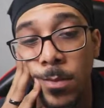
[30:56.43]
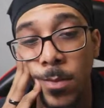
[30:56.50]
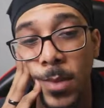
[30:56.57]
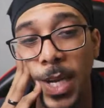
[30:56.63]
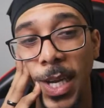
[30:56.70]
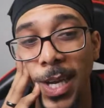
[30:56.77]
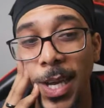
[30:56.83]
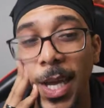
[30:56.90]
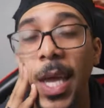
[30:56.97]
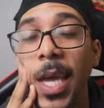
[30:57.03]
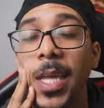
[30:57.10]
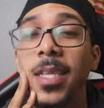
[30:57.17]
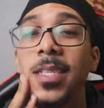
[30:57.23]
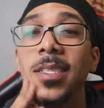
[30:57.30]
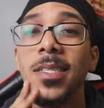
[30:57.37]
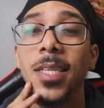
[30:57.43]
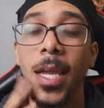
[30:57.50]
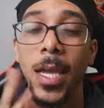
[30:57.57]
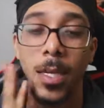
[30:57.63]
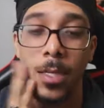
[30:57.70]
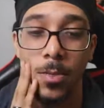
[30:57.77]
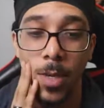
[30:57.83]
It
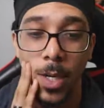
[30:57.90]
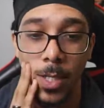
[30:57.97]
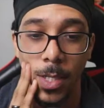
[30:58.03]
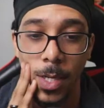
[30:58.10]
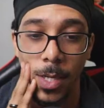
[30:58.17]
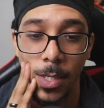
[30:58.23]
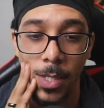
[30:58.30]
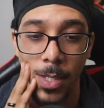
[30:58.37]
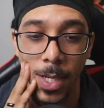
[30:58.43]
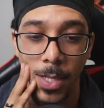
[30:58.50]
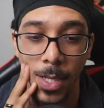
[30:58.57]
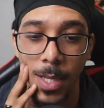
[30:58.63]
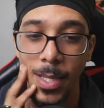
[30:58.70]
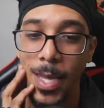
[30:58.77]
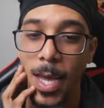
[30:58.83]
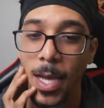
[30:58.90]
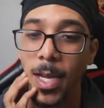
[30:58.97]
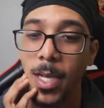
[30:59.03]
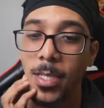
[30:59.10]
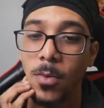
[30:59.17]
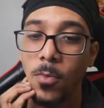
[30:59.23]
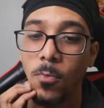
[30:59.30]
stays right there. It stays at that
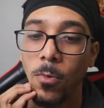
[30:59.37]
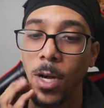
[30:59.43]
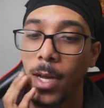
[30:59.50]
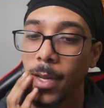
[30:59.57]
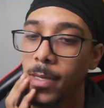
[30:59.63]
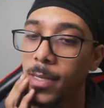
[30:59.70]
as a want.